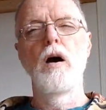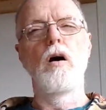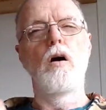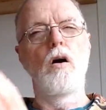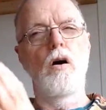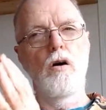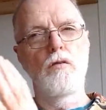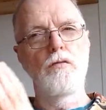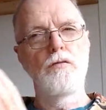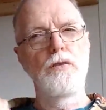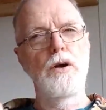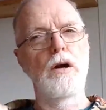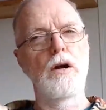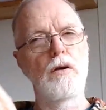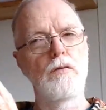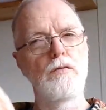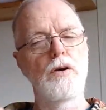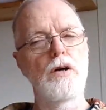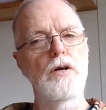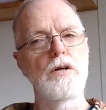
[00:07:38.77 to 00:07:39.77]
are
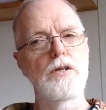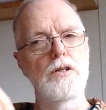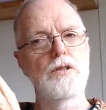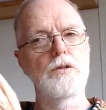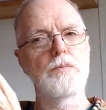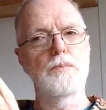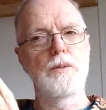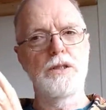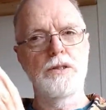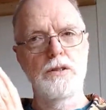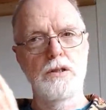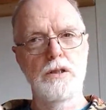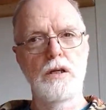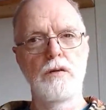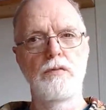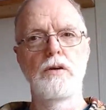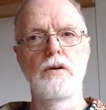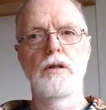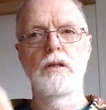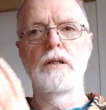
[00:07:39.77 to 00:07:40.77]
very, very
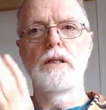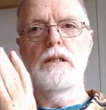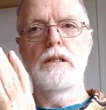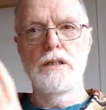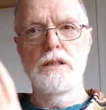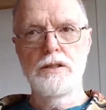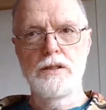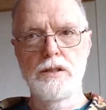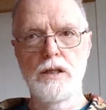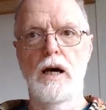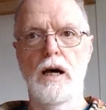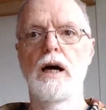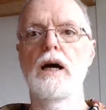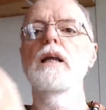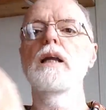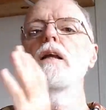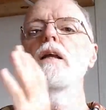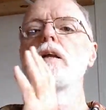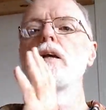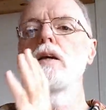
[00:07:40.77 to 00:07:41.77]
specifically
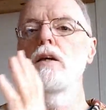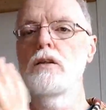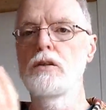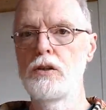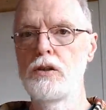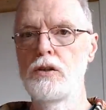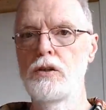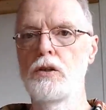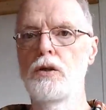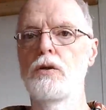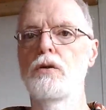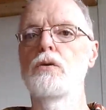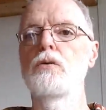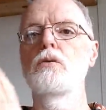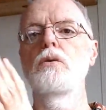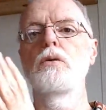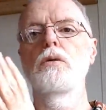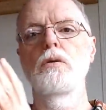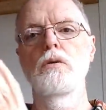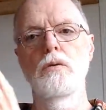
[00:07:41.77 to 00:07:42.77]
designed to
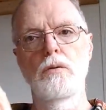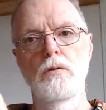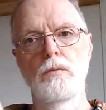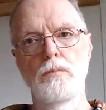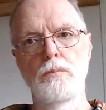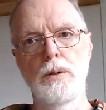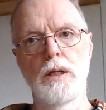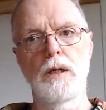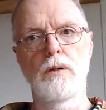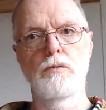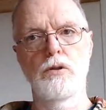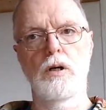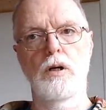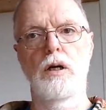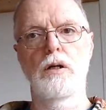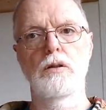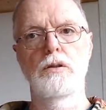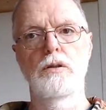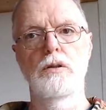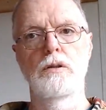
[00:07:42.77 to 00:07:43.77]
do pickup
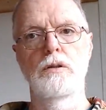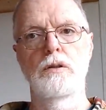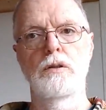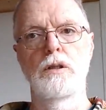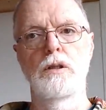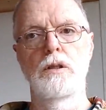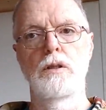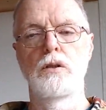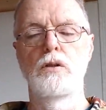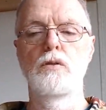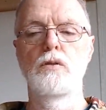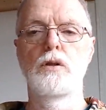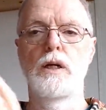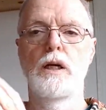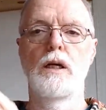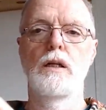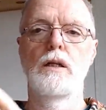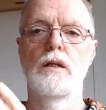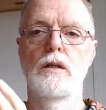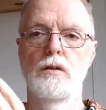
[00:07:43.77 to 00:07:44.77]
trucks.
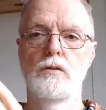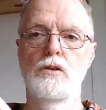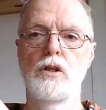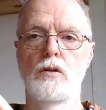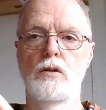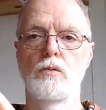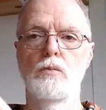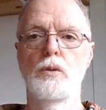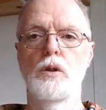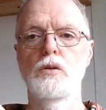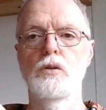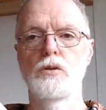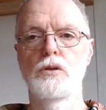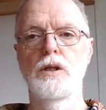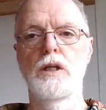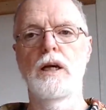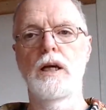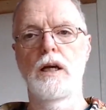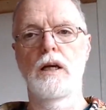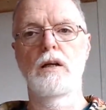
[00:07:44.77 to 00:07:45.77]
General Motors
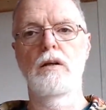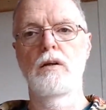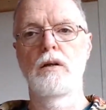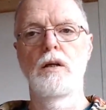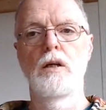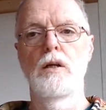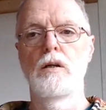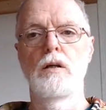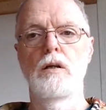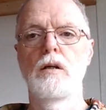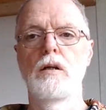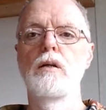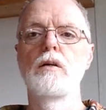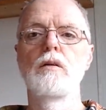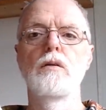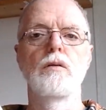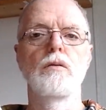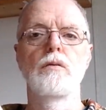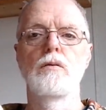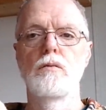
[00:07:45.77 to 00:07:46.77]
can't
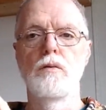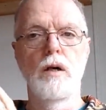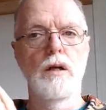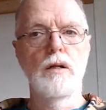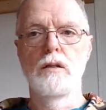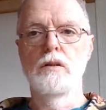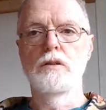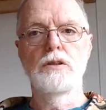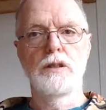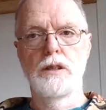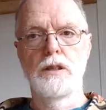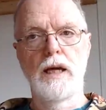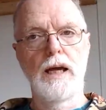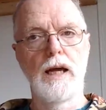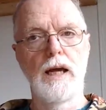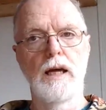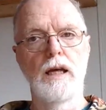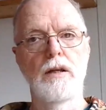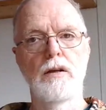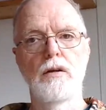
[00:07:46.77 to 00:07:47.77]
run a
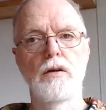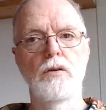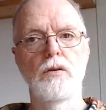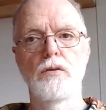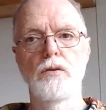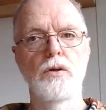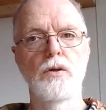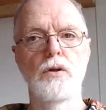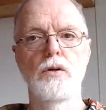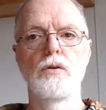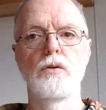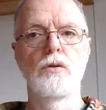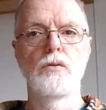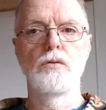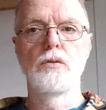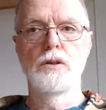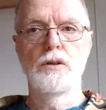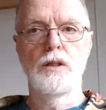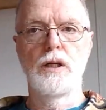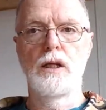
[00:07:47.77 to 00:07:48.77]
sedan through
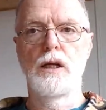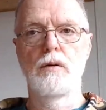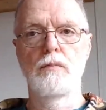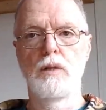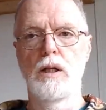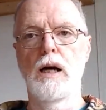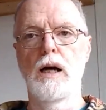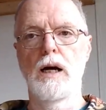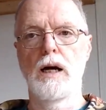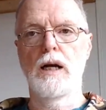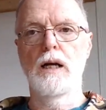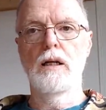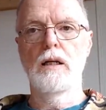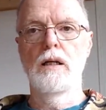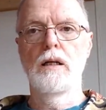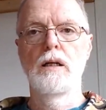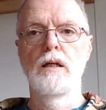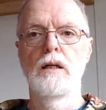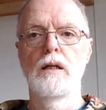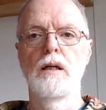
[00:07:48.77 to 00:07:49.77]
the same line
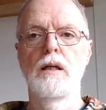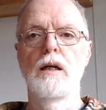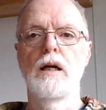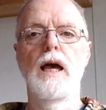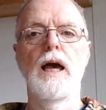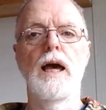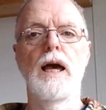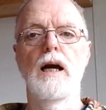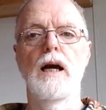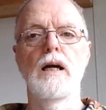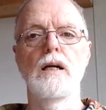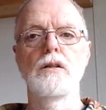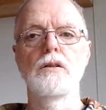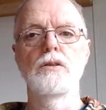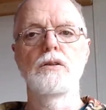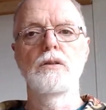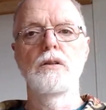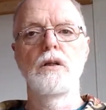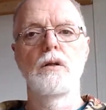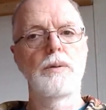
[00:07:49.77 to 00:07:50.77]

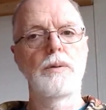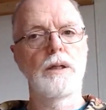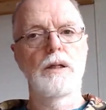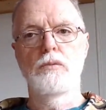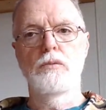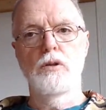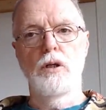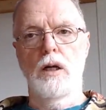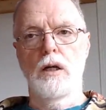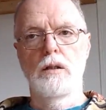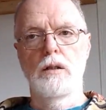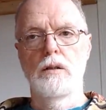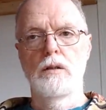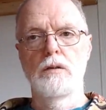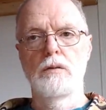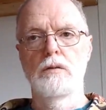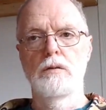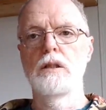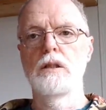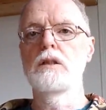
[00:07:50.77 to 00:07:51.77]
as a pickup truck.
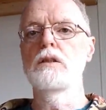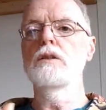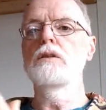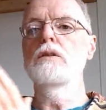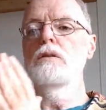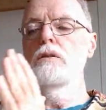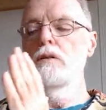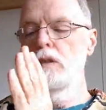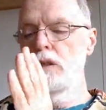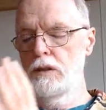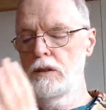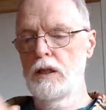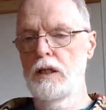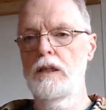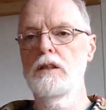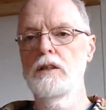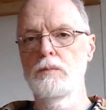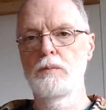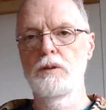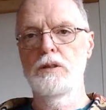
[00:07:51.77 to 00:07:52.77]
It's
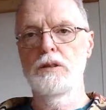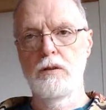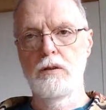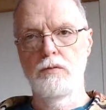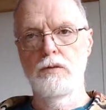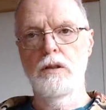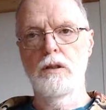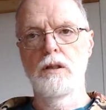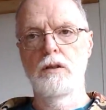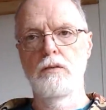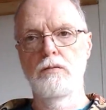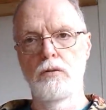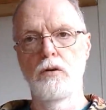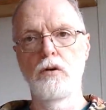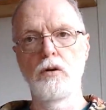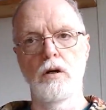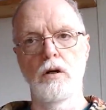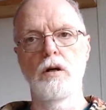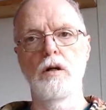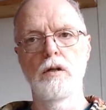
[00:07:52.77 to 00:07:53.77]
designed specifically
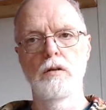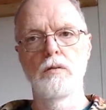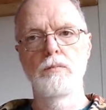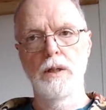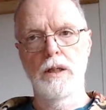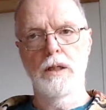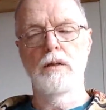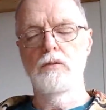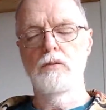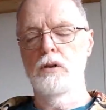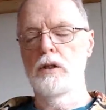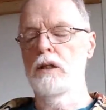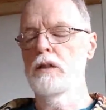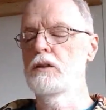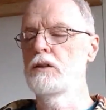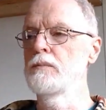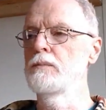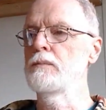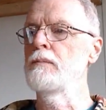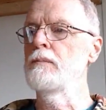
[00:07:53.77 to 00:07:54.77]
for pickup trucks.